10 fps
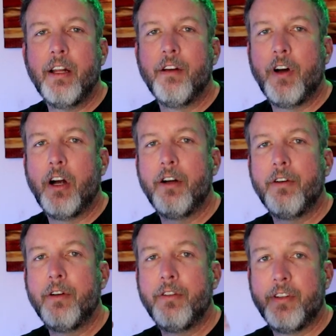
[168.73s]
of
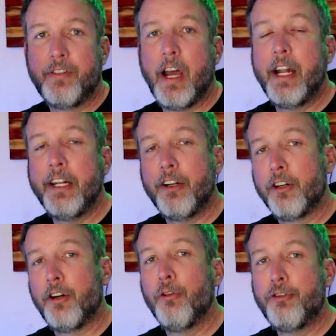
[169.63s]
our society and
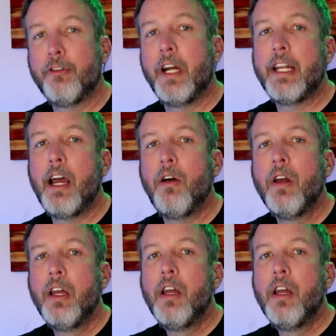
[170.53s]
our culture right now,